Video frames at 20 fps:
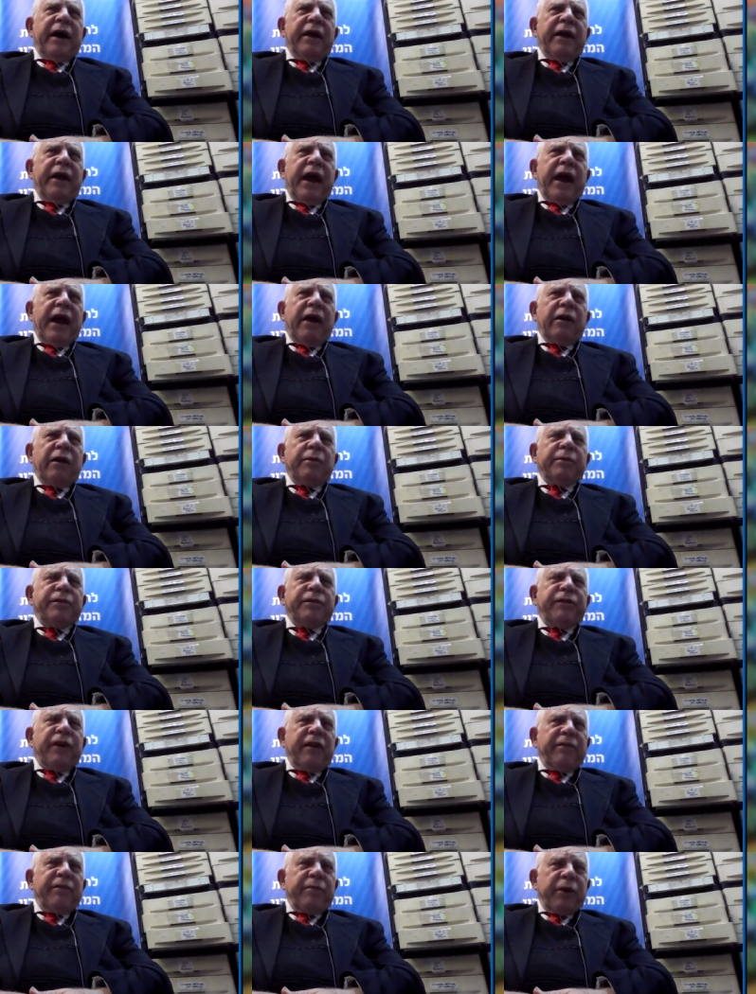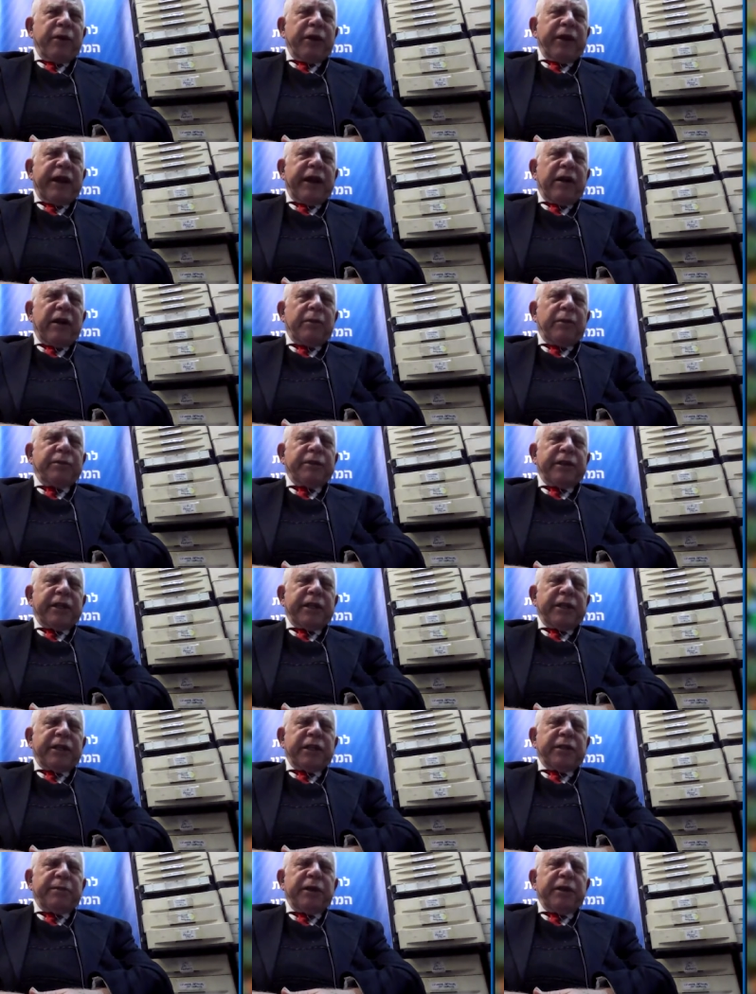Arabs, 5 million Arabs, as I
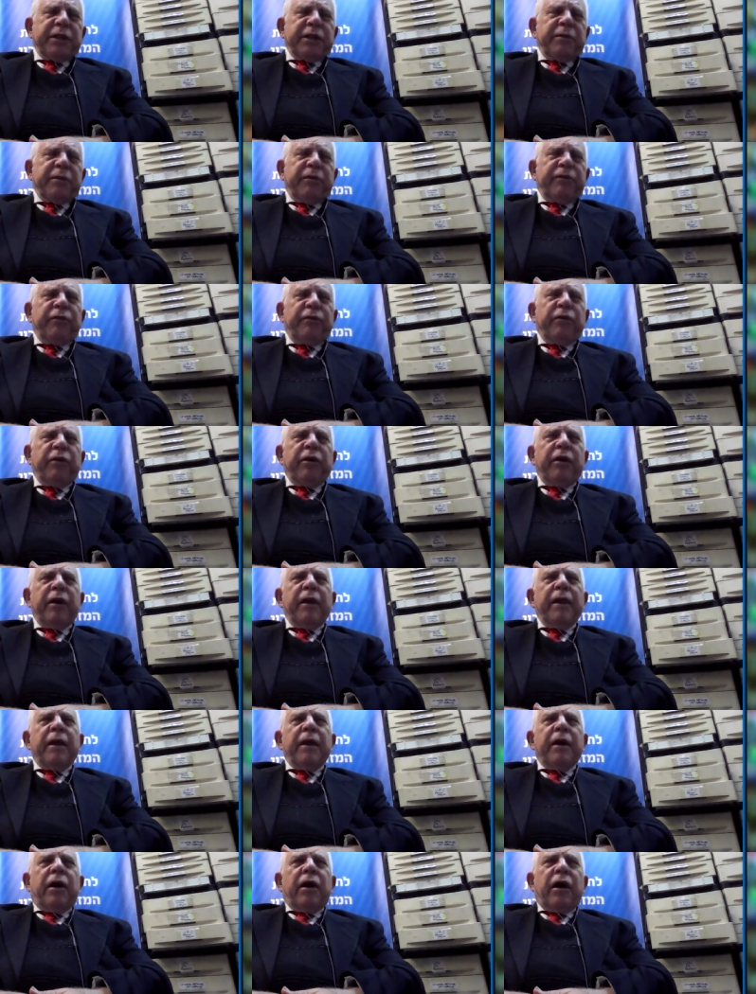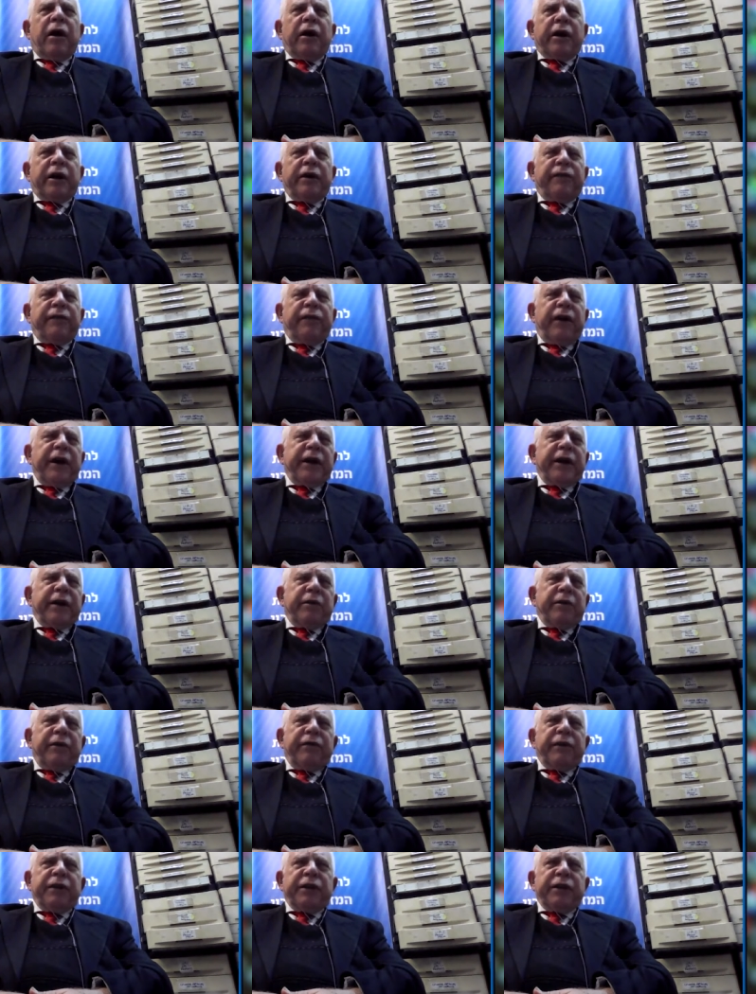just mentioned before, are confined to
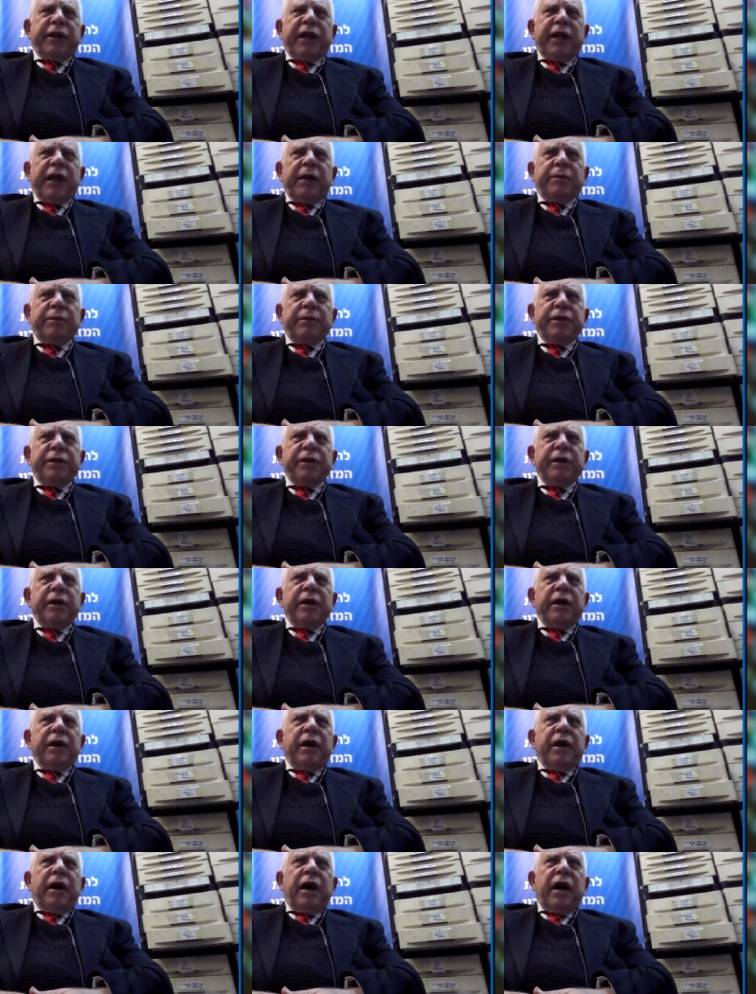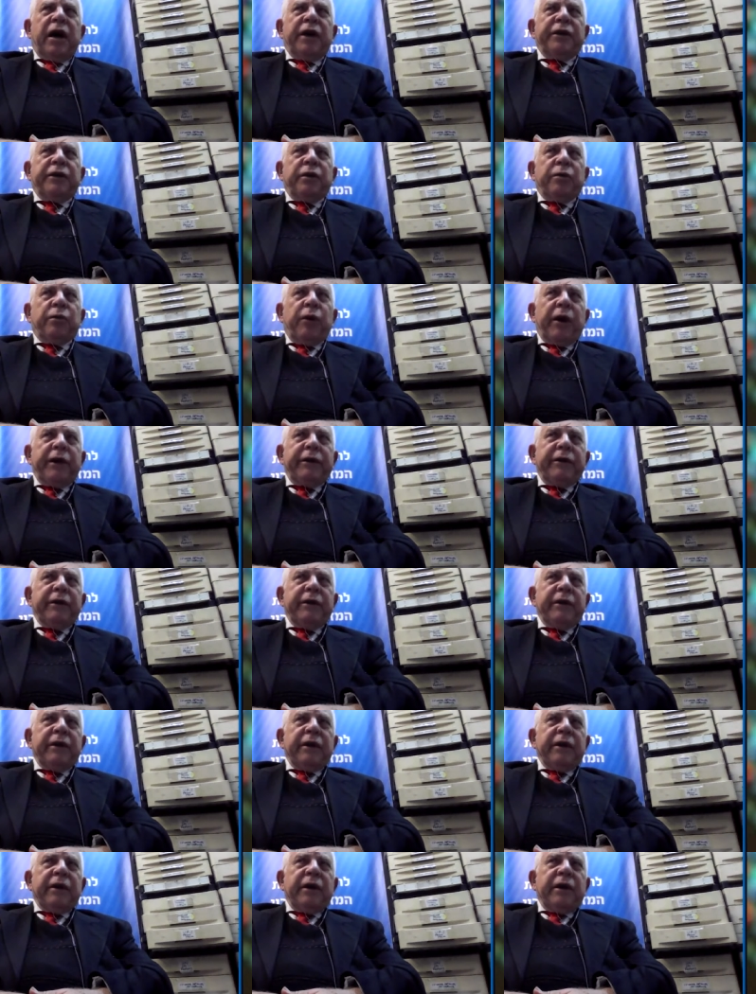refugee camps under what?
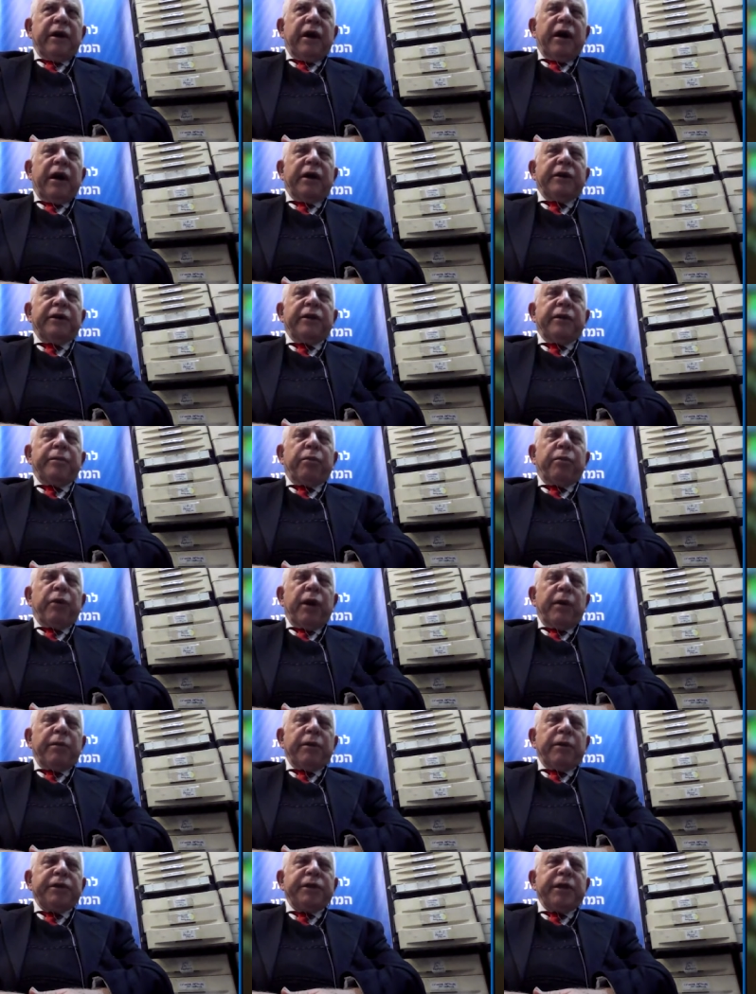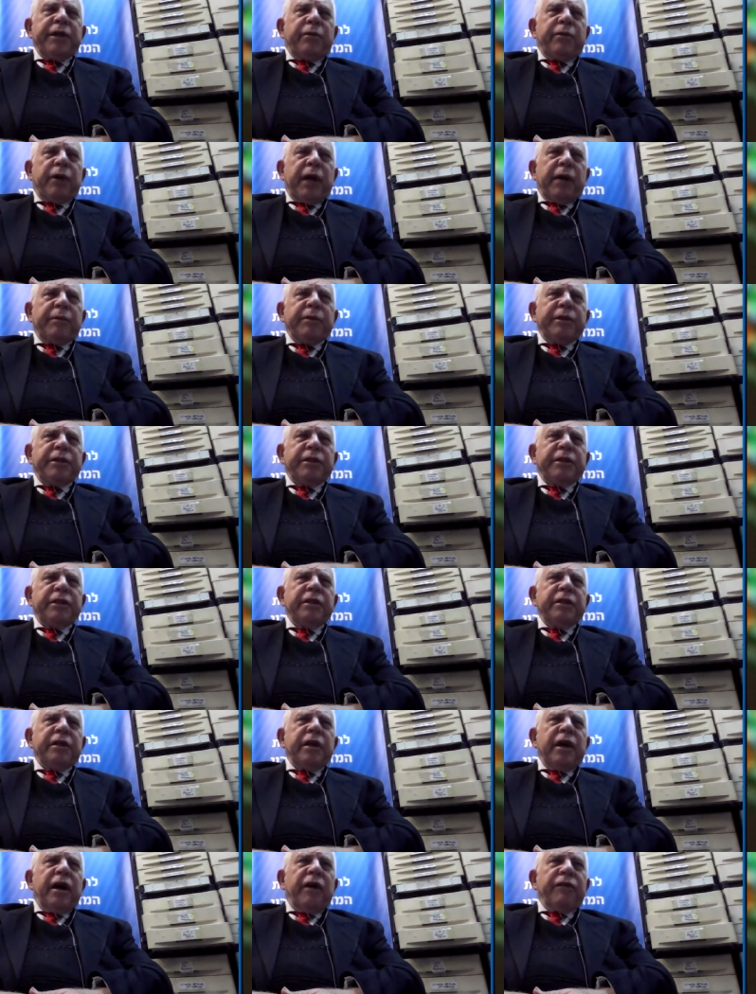Under the premise and promise
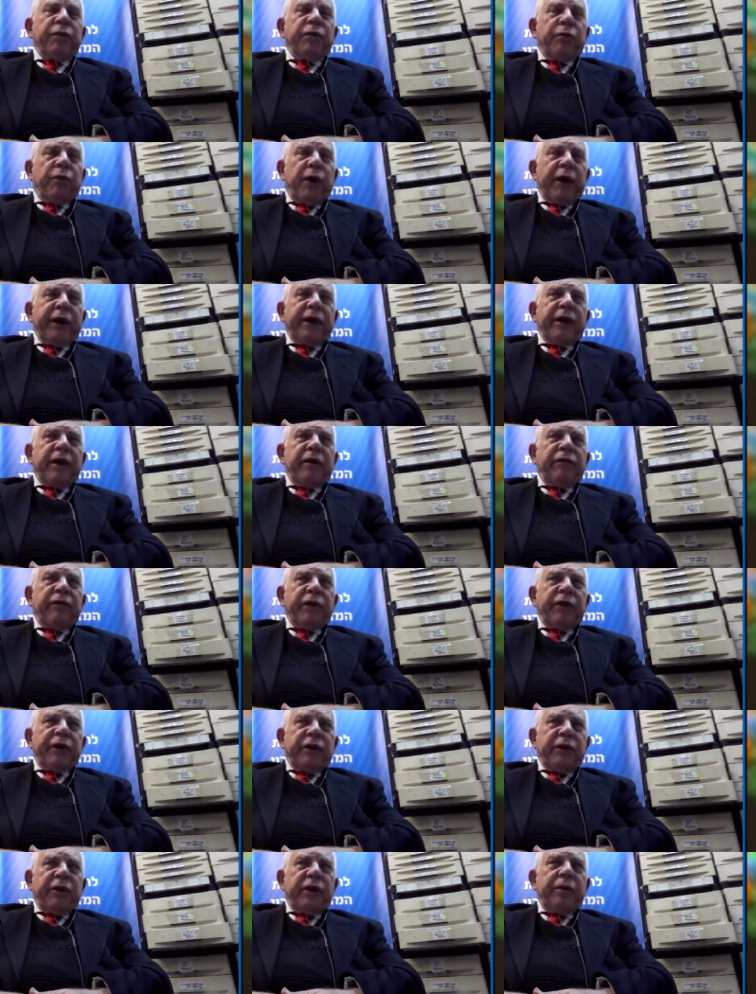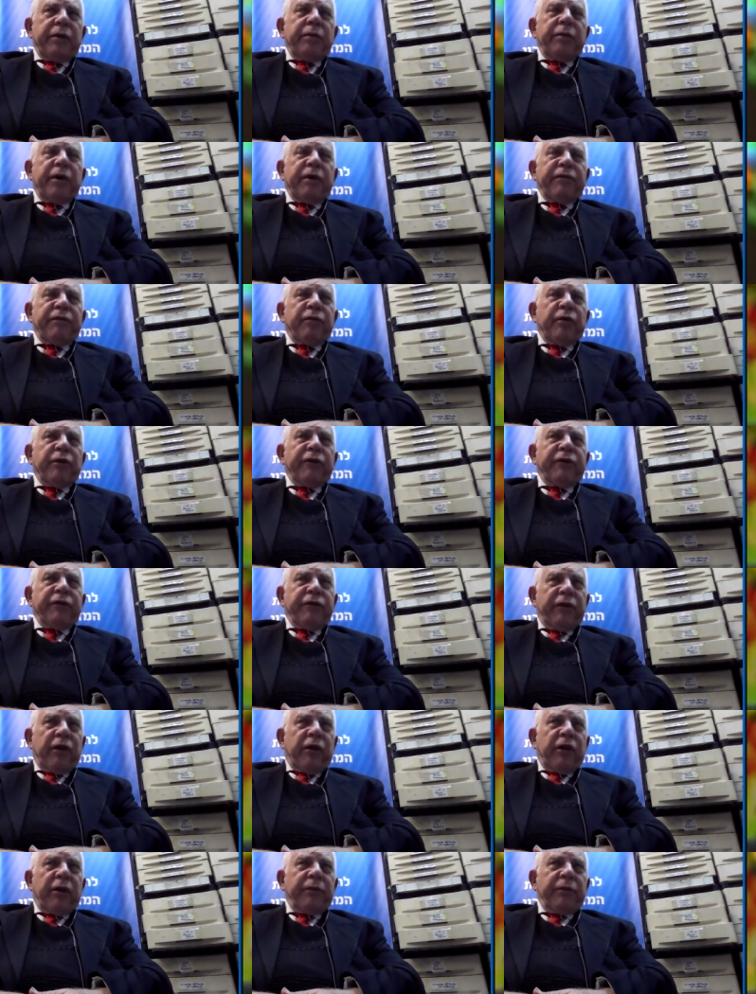of the right of return by force of
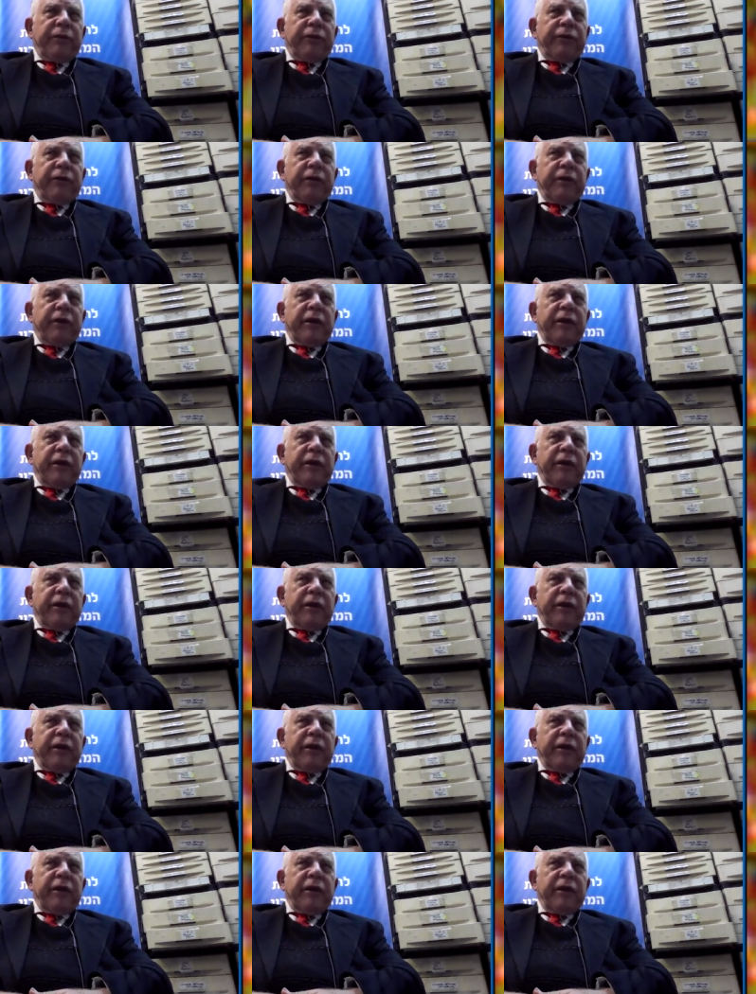arms.